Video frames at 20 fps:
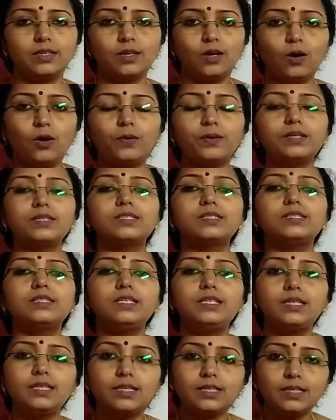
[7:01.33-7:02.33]
or its
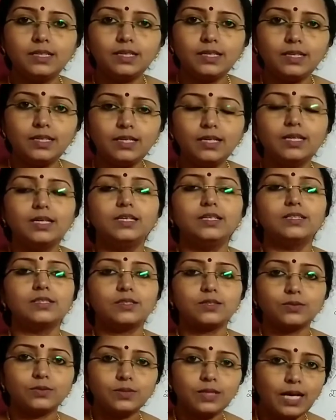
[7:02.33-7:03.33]
DNA
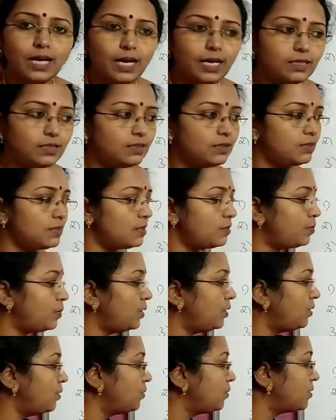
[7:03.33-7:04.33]
so that it is
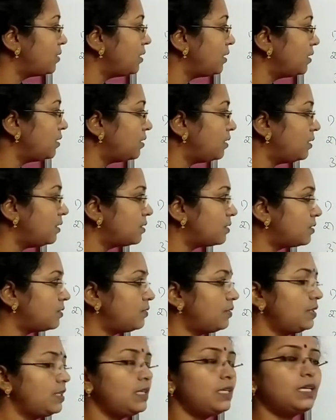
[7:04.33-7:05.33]
producing these
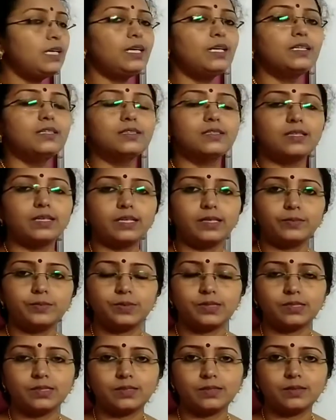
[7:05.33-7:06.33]
3
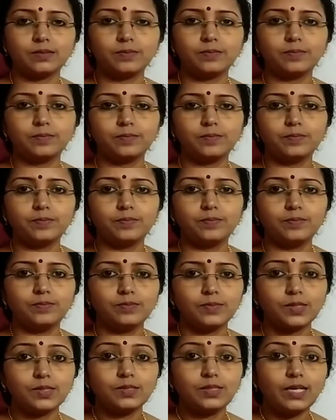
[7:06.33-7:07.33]
enzymes.
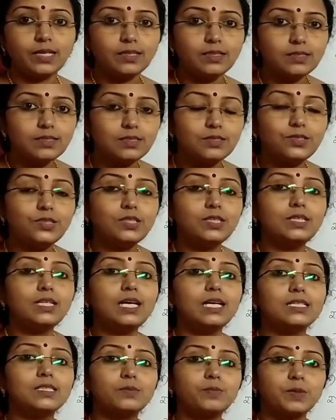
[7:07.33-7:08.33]
So that is gene
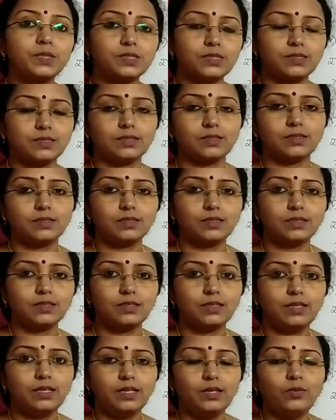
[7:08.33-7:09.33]
expression.
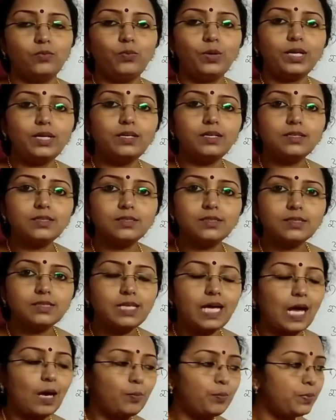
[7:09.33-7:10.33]
When does this
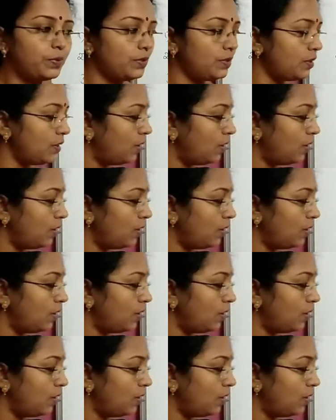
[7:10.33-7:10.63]
happen?